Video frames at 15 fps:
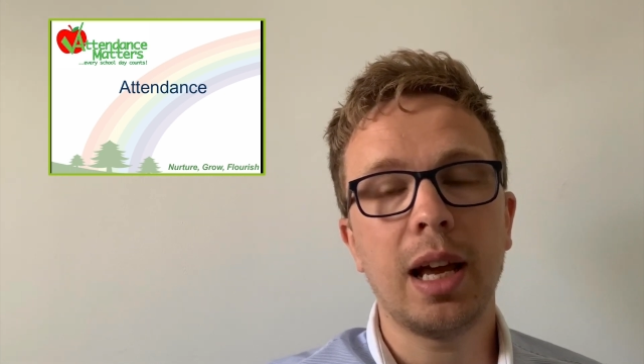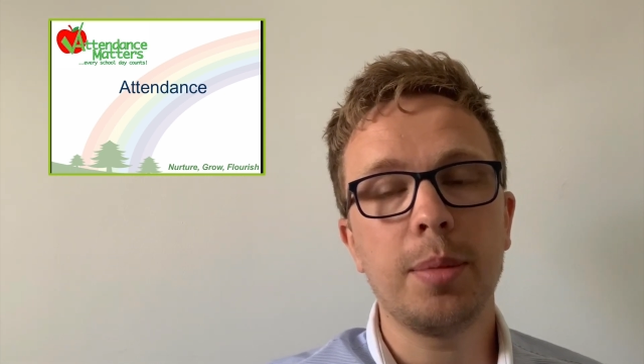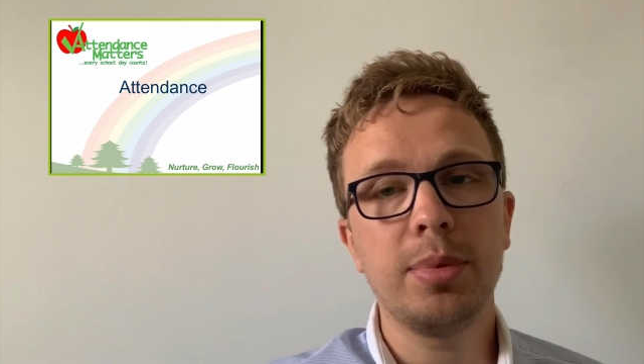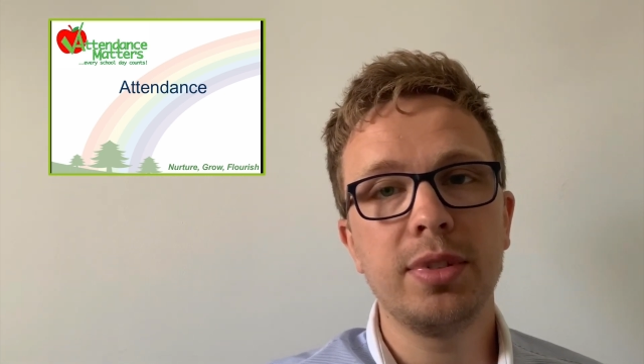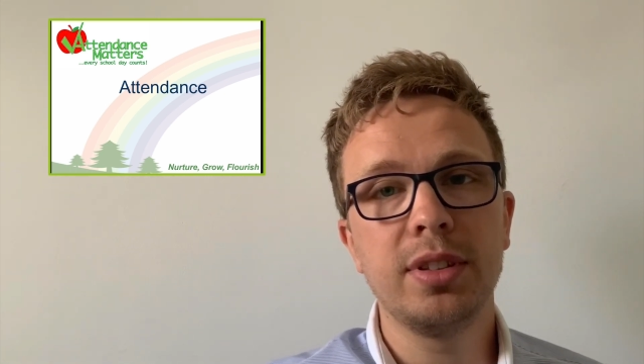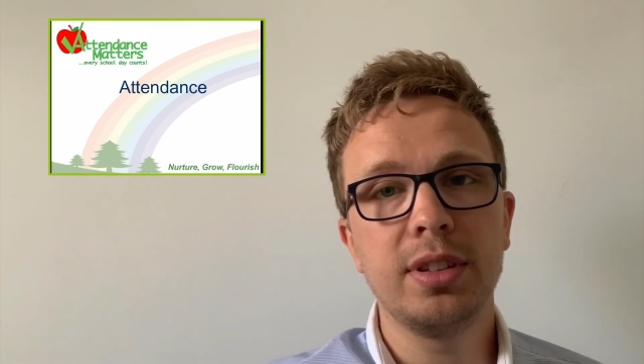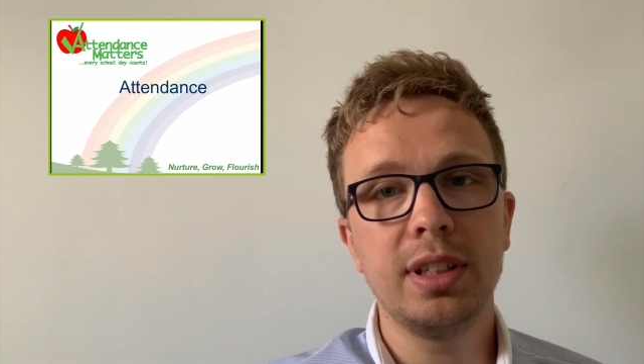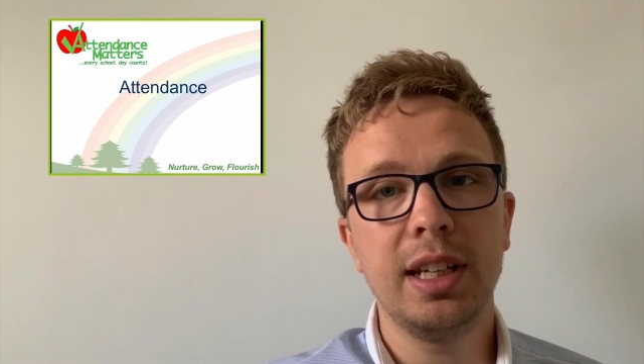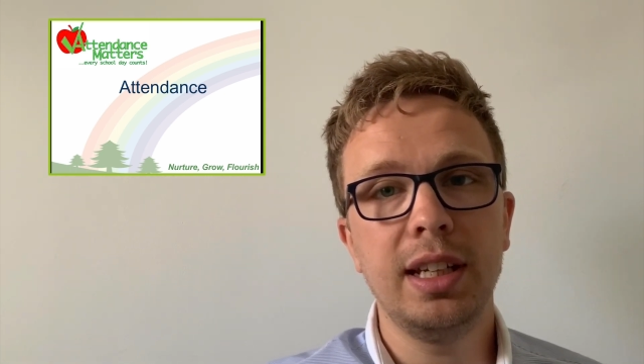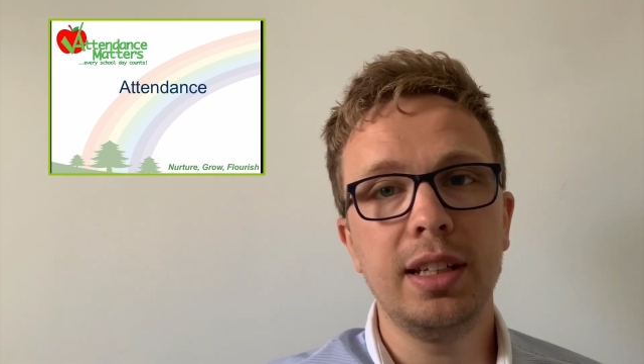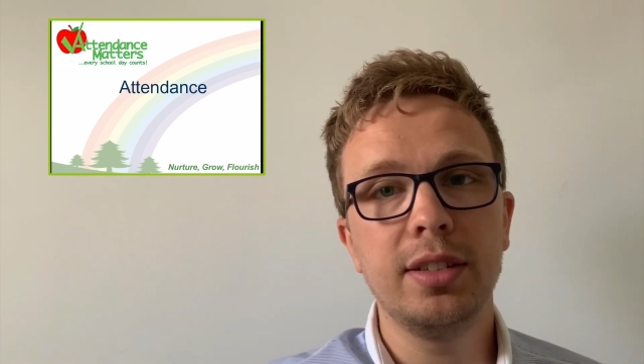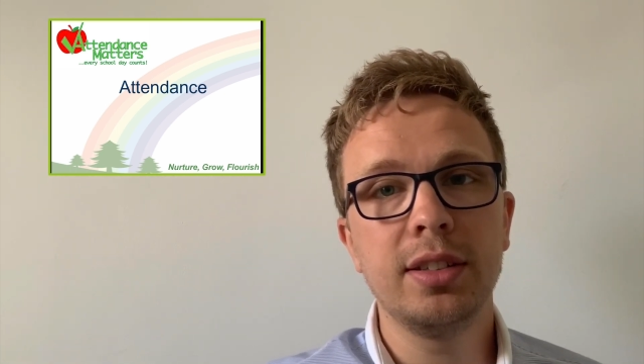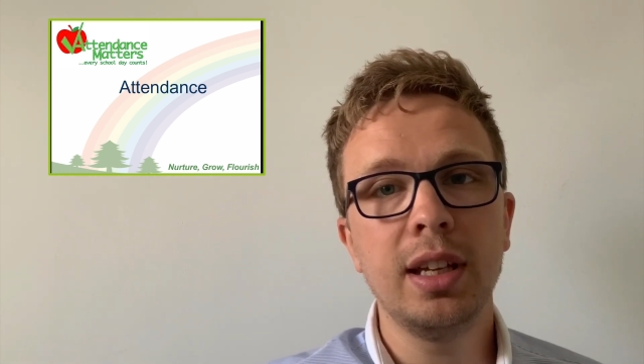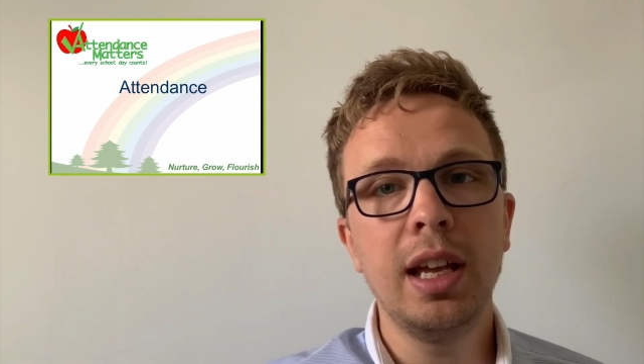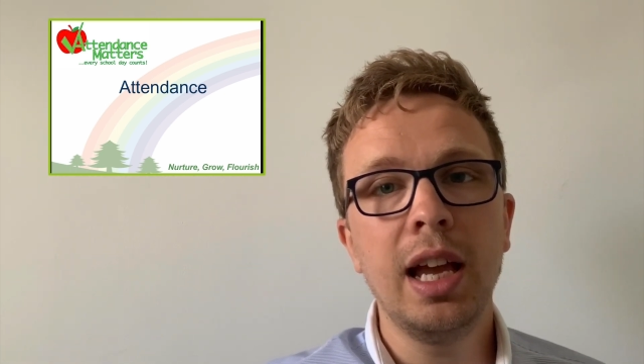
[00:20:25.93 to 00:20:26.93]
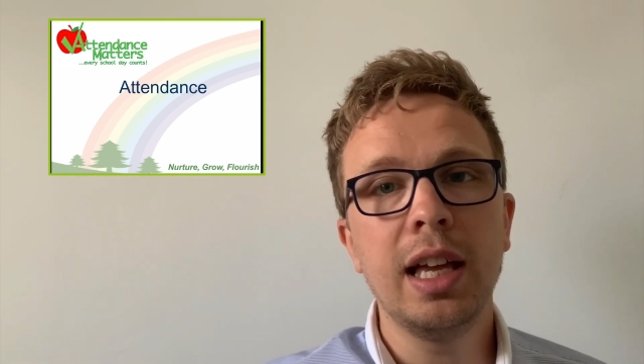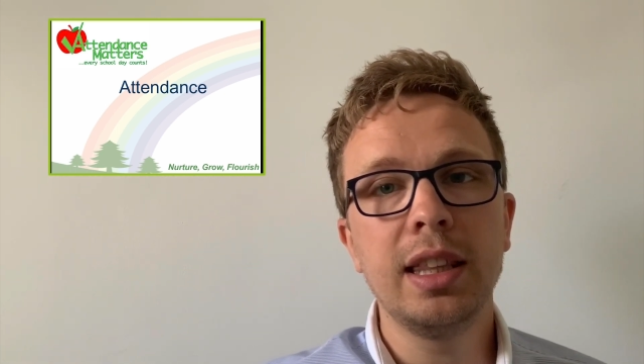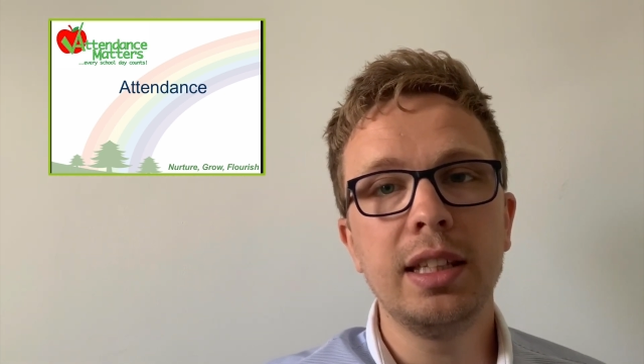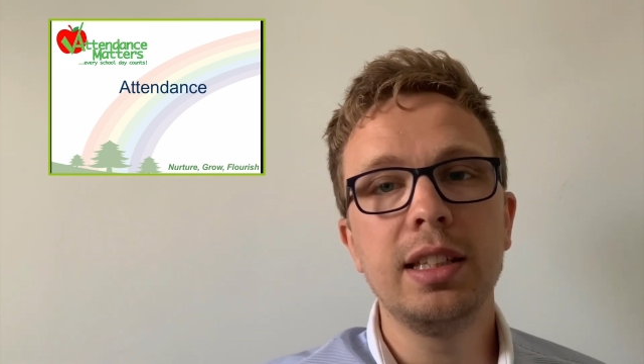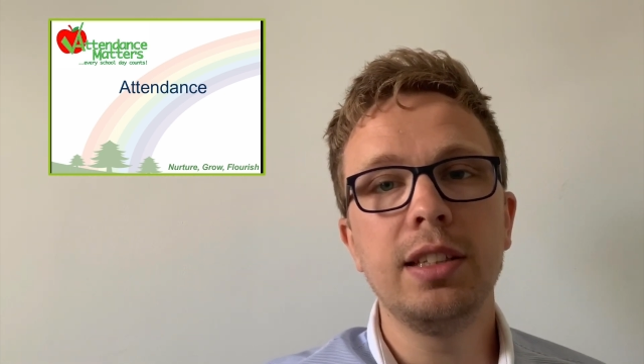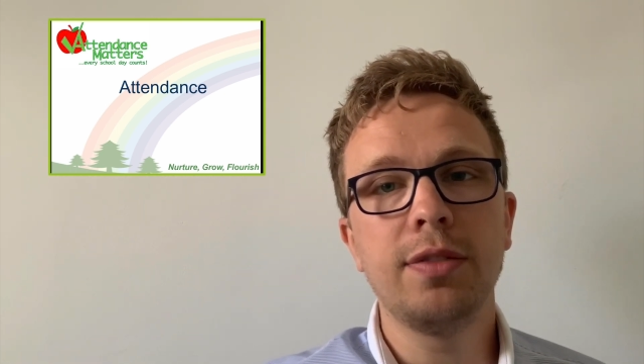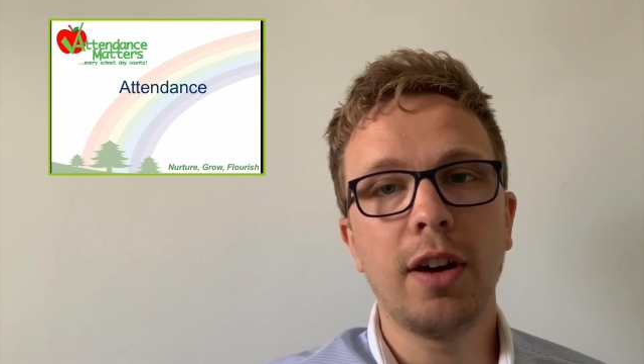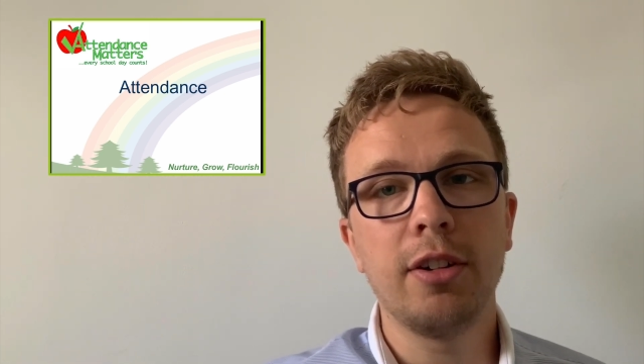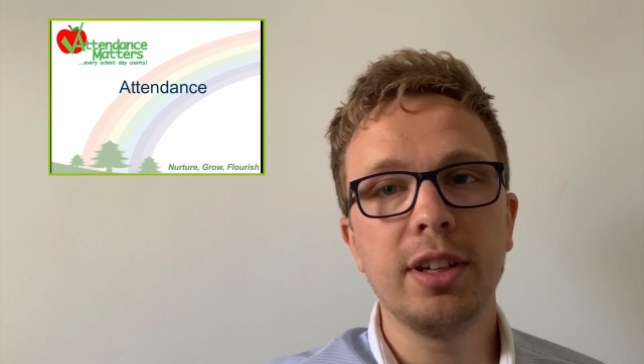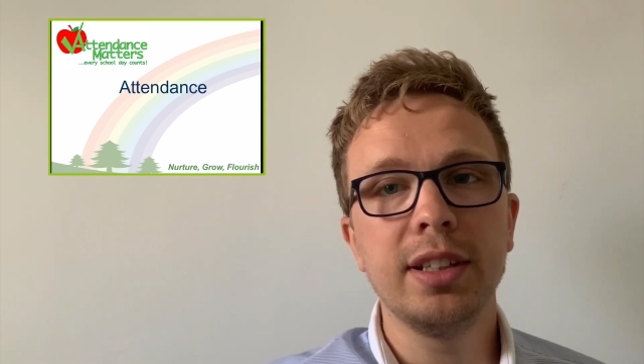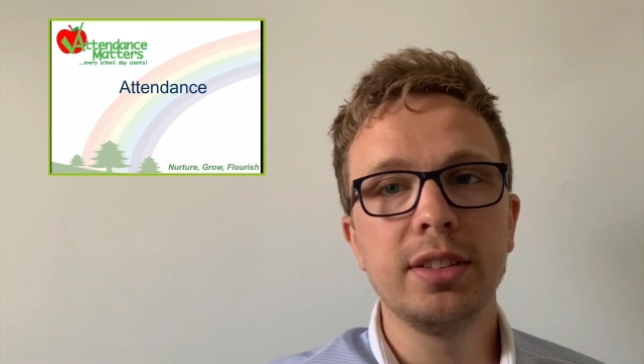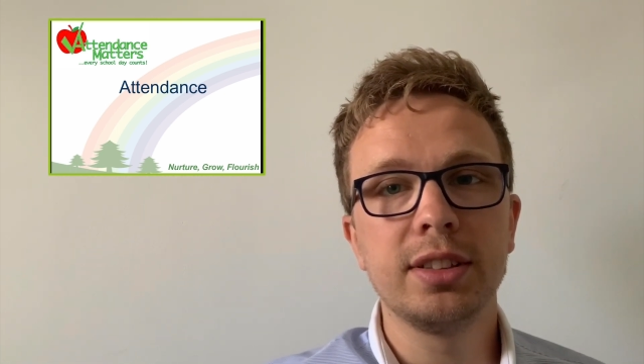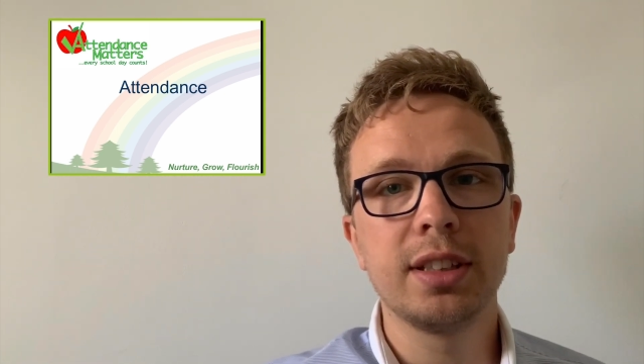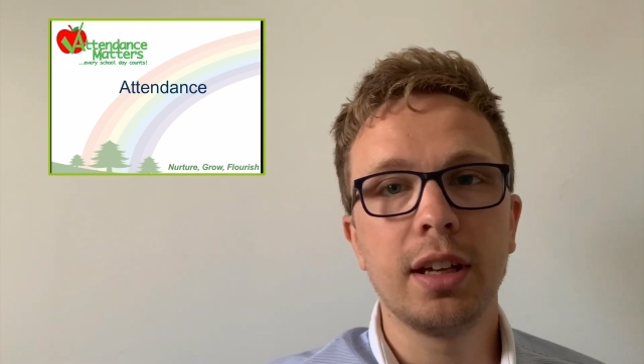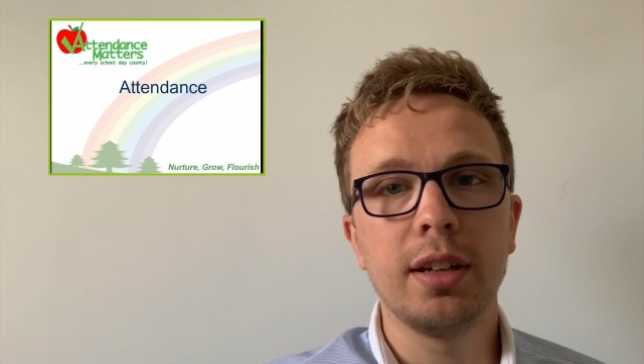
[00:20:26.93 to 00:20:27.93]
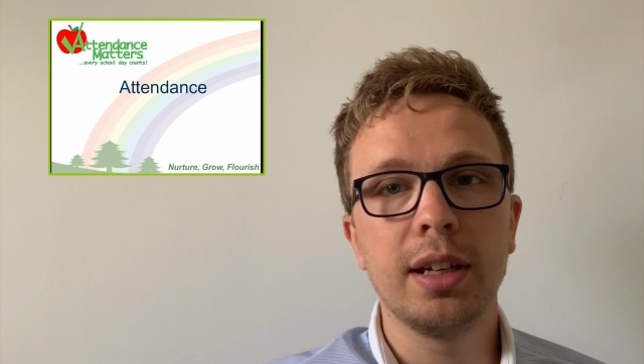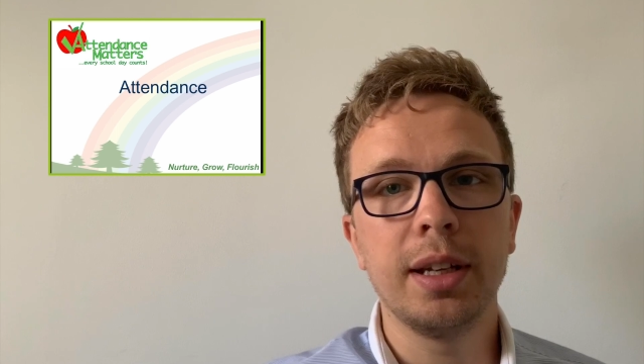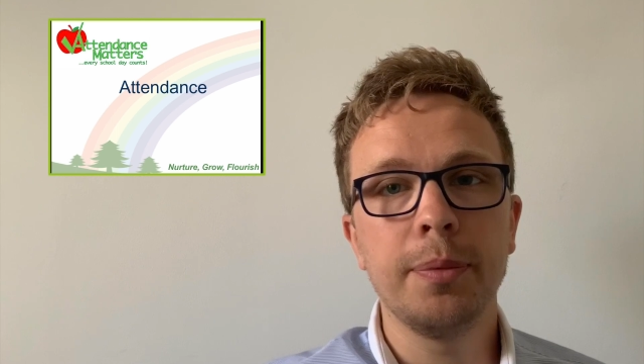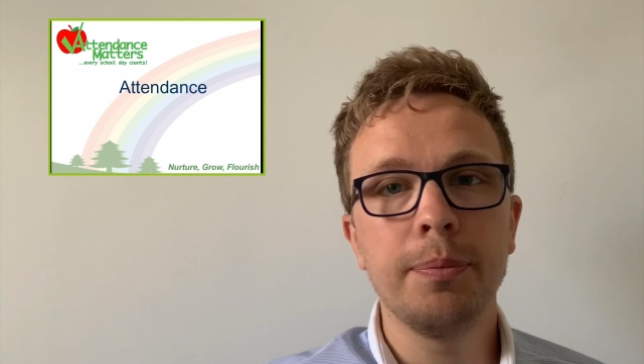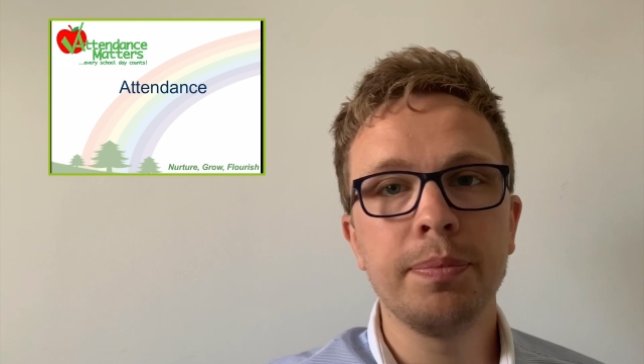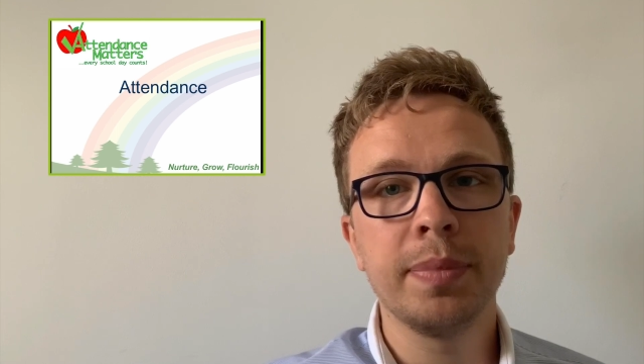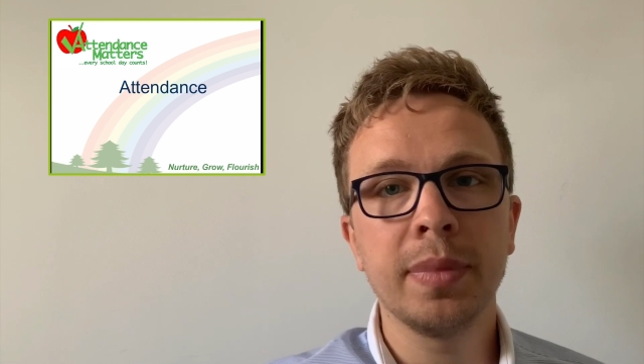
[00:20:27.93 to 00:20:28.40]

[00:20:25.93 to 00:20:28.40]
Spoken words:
absentees, and this is very concerning.